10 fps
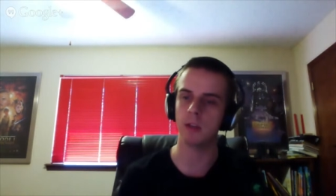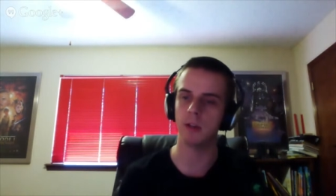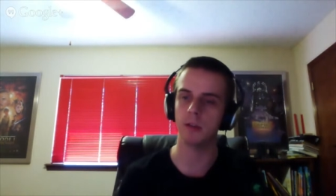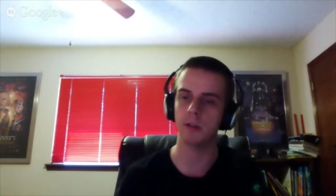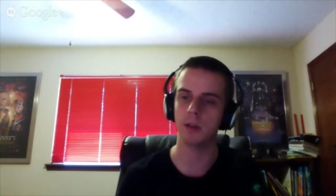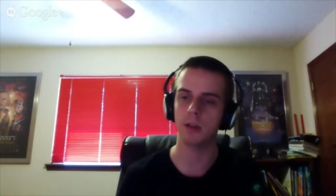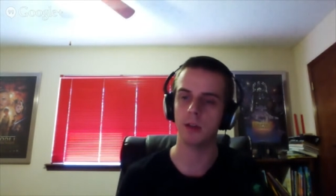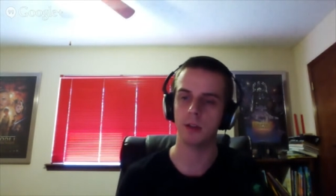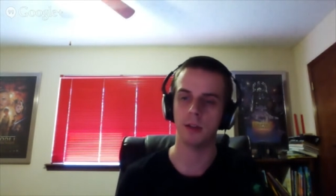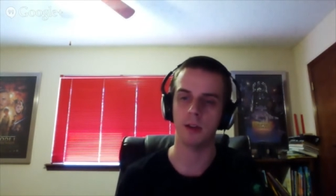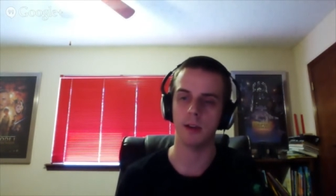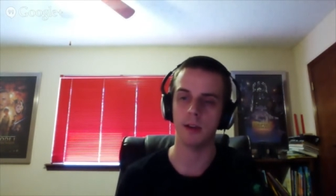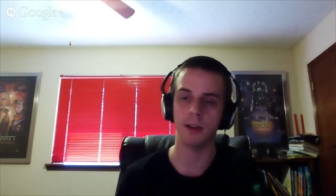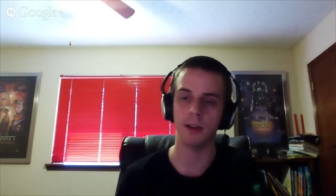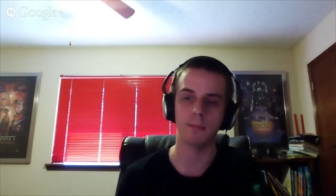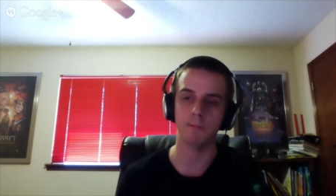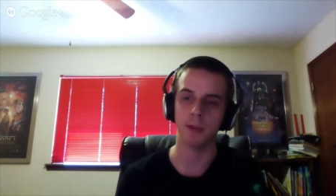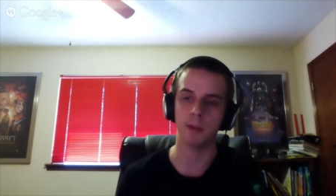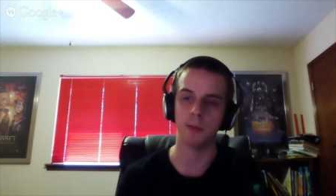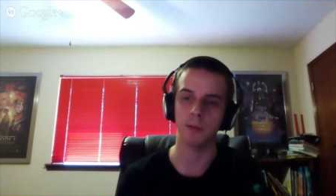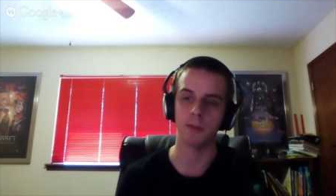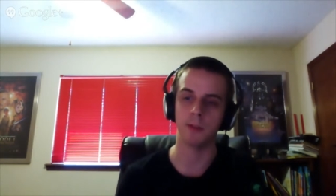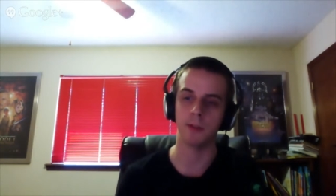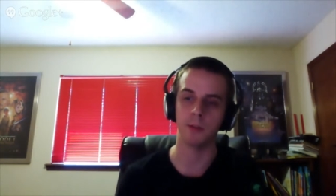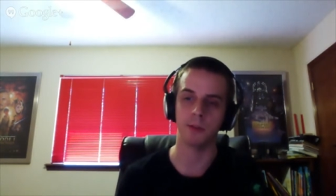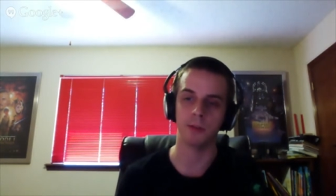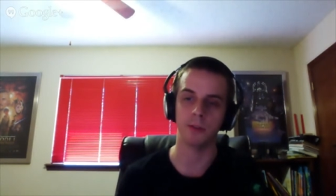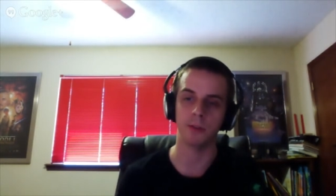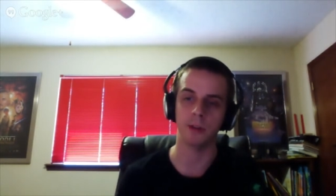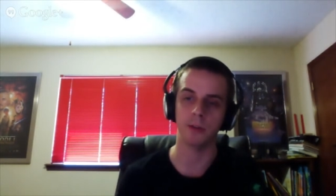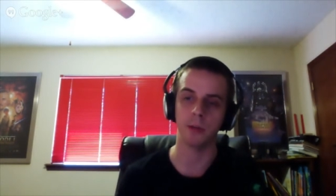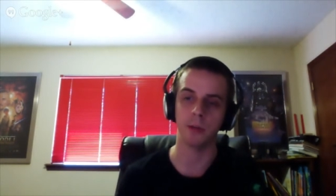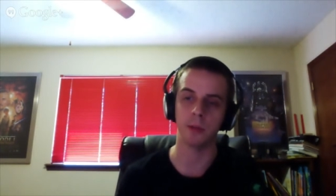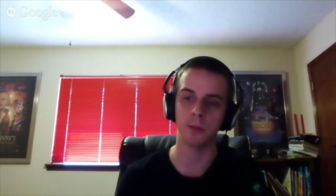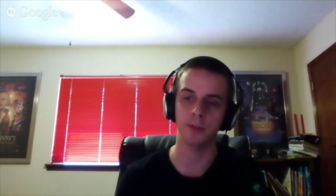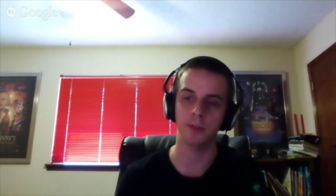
know, uh, again, my experiences were different than other people's.